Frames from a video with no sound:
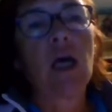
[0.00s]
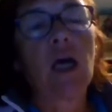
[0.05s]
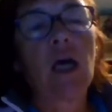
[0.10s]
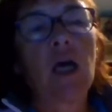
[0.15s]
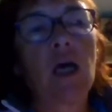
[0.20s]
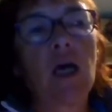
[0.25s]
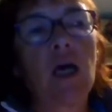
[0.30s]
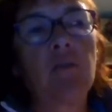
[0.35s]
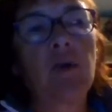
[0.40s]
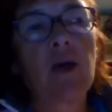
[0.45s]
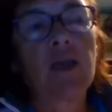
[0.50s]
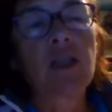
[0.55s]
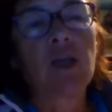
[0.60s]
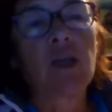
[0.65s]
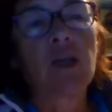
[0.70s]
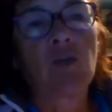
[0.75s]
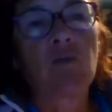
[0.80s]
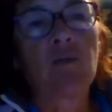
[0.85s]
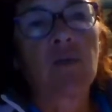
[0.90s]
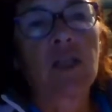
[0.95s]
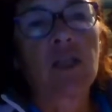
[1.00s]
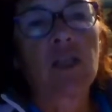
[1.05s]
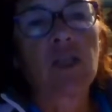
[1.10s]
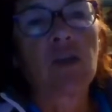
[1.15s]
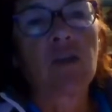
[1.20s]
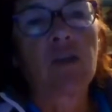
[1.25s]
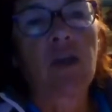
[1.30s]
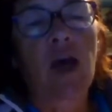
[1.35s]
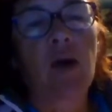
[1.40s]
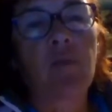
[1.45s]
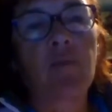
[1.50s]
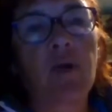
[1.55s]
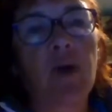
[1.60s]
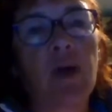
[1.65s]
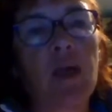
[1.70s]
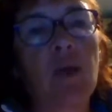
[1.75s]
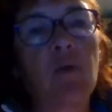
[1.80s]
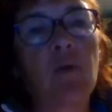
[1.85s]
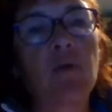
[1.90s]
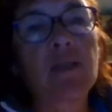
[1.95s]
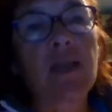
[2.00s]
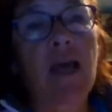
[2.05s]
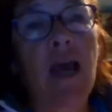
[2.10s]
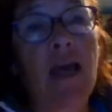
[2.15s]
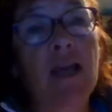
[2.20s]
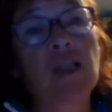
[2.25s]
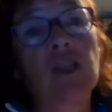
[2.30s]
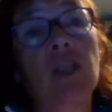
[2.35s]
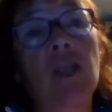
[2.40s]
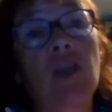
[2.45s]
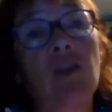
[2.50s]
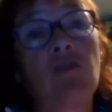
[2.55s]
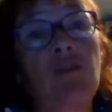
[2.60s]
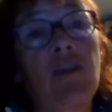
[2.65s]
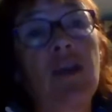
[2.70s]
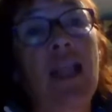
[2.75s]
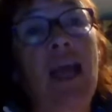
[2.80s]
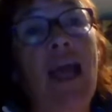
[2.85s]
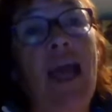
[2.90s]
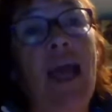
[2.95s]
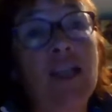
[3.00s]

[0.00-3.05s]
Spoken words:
I don't normally do that. But it was actually a real